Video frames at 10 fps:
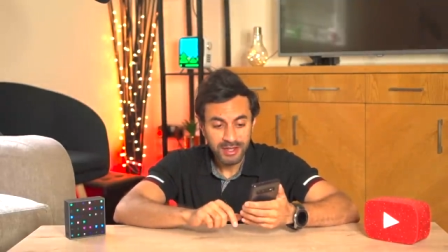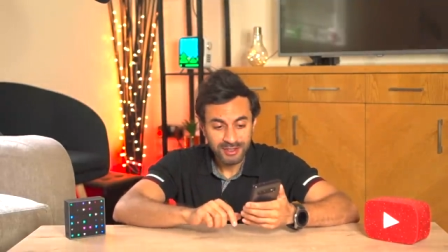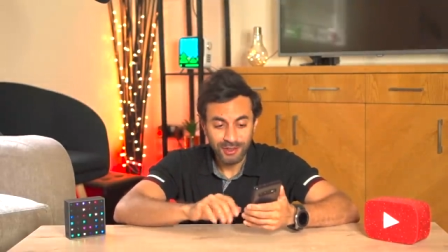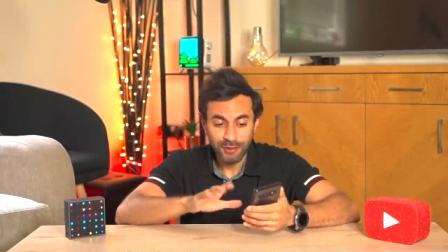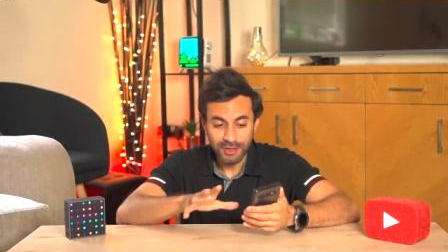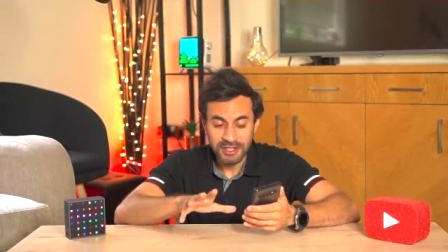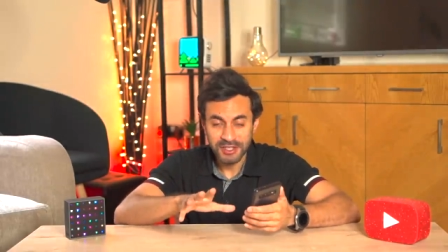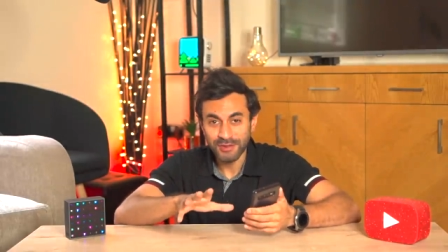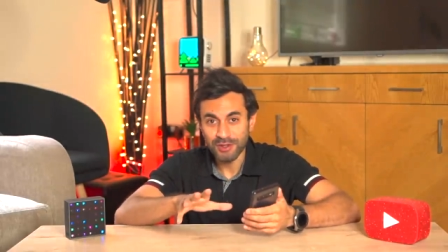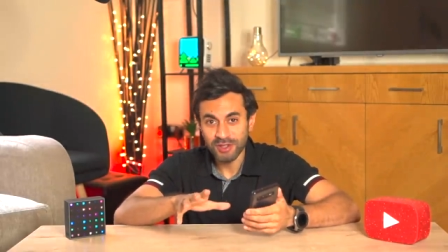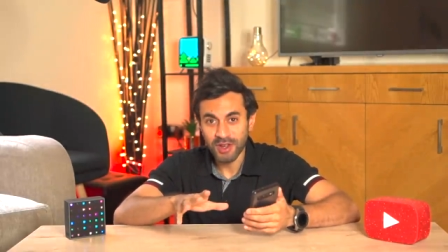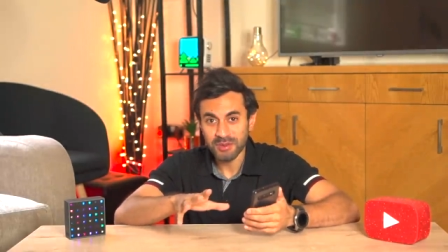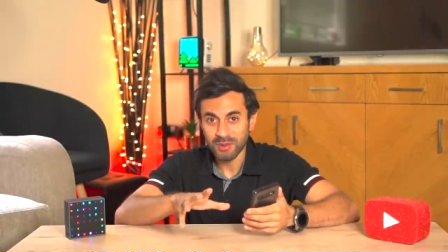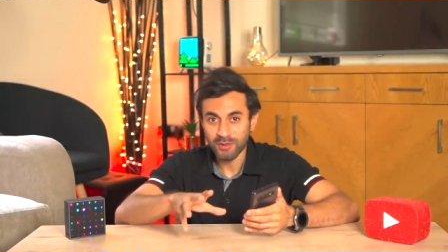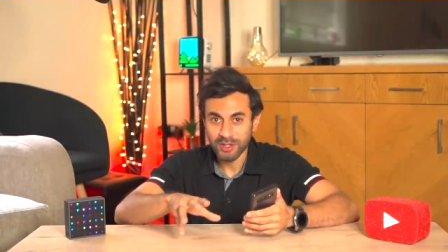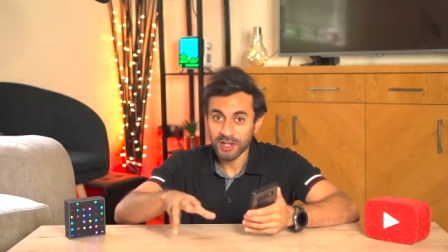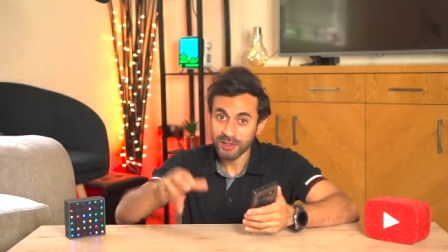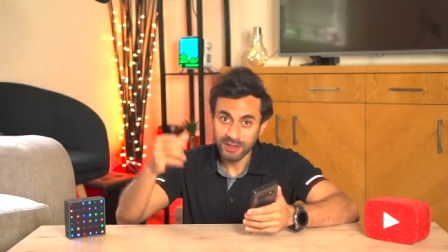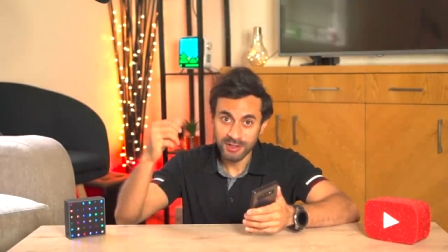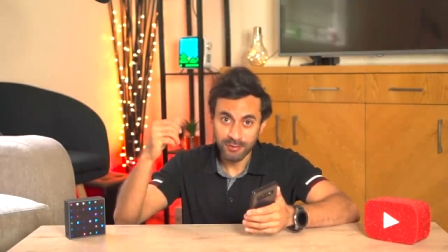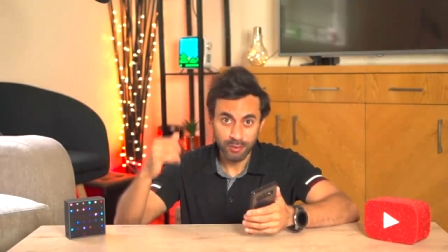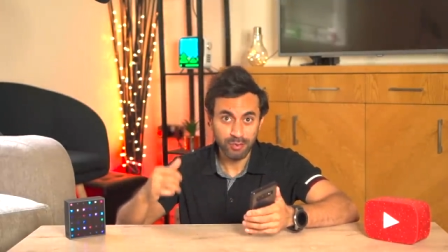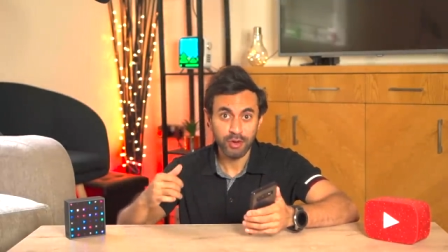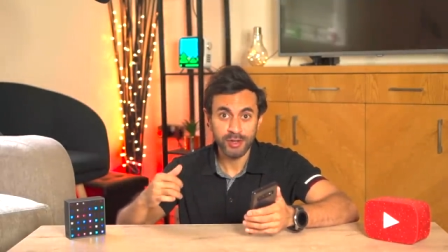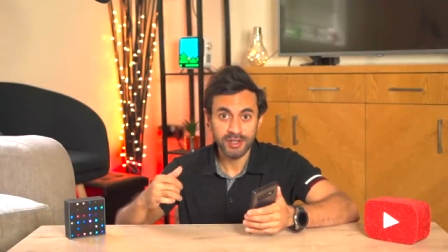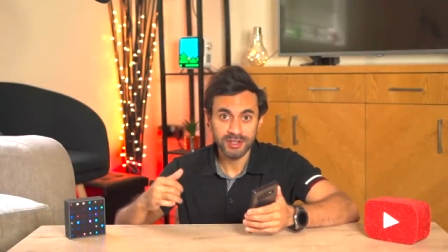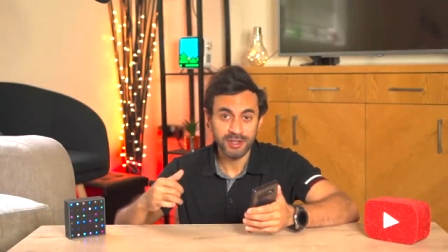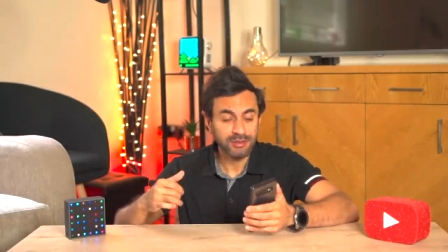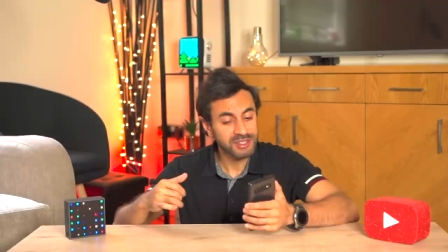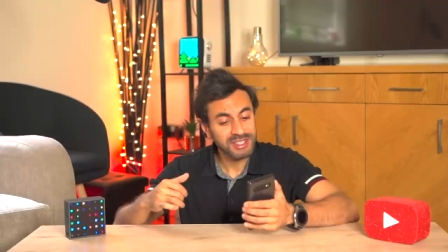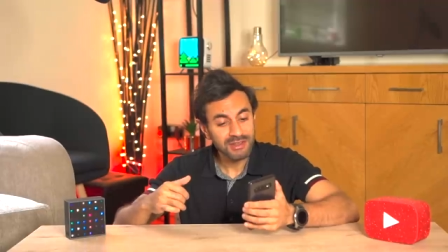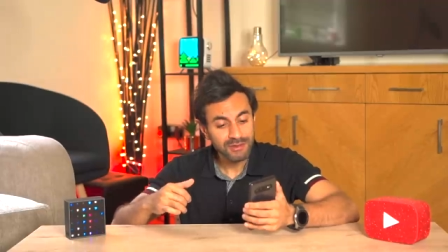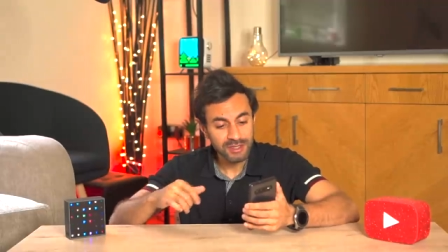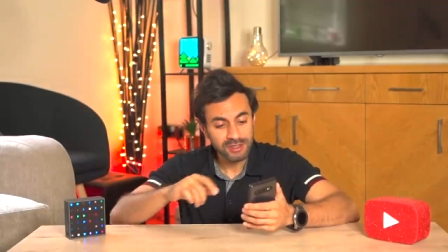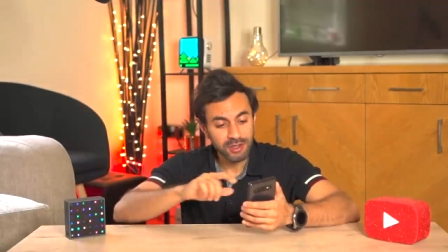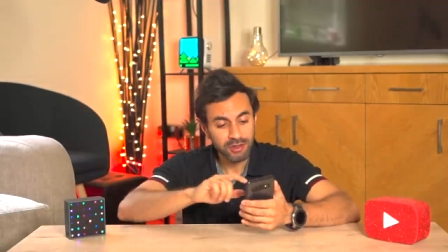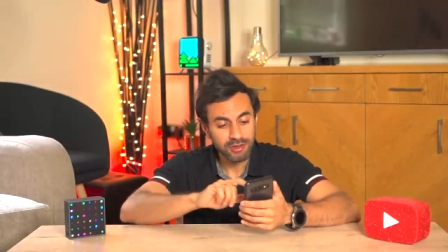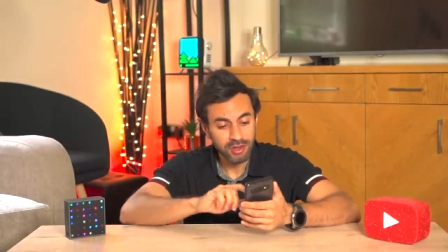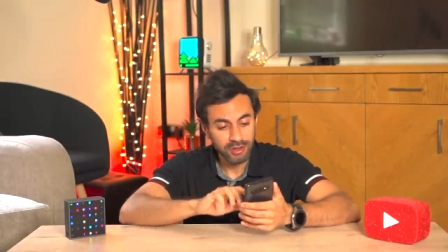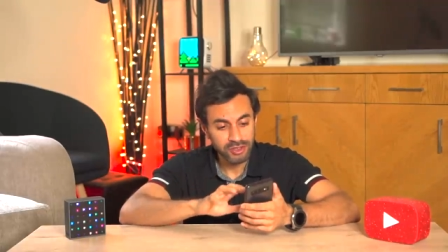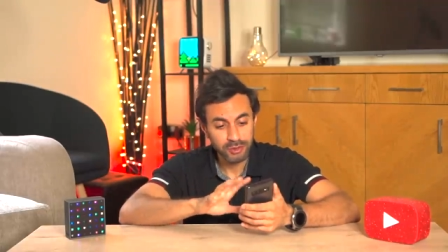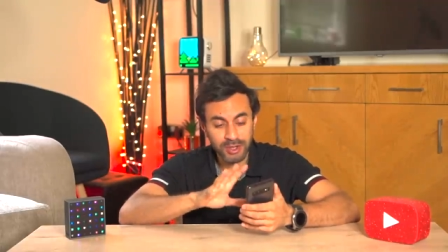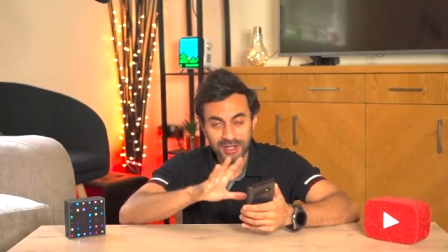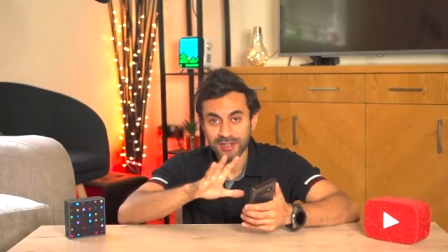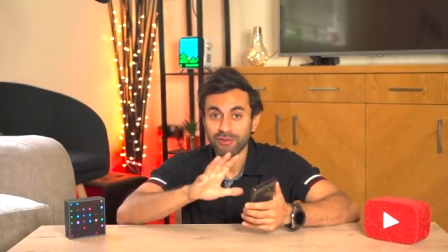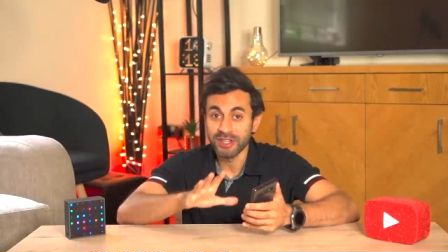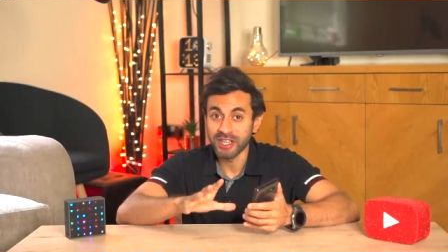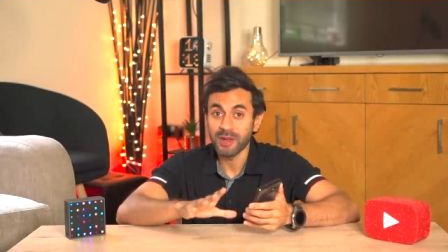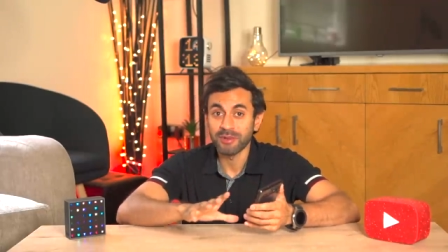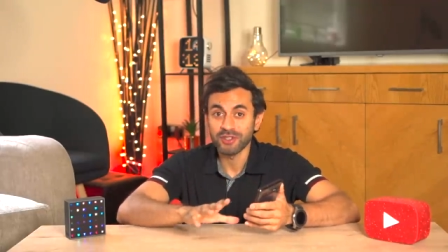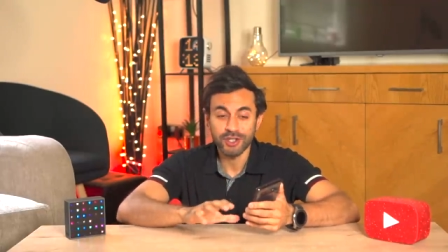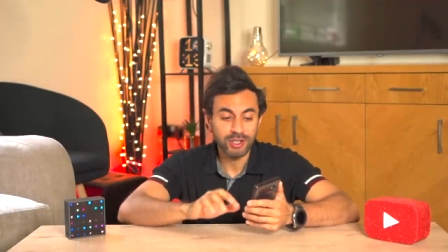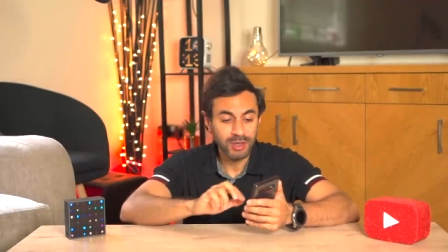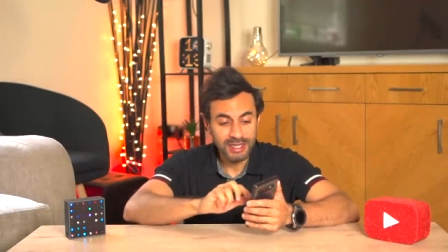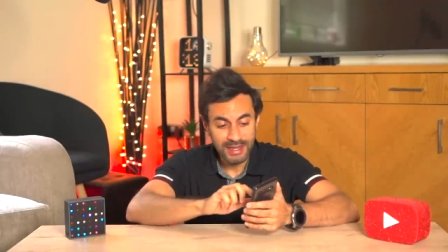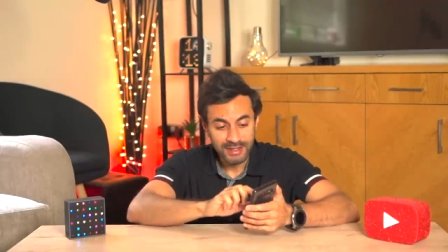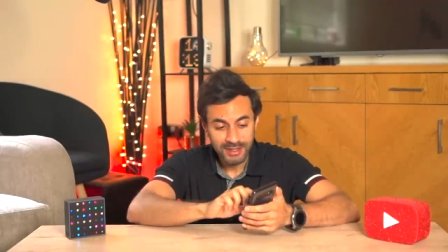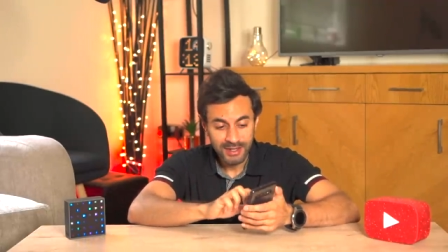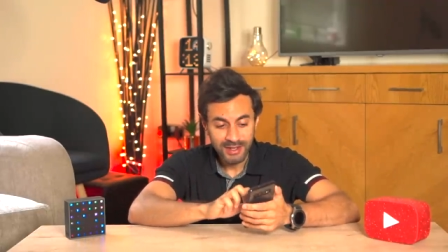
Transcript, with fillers: So I've done this a few times with the other Divoom products that I received. So I'll just quickly recap and show you again.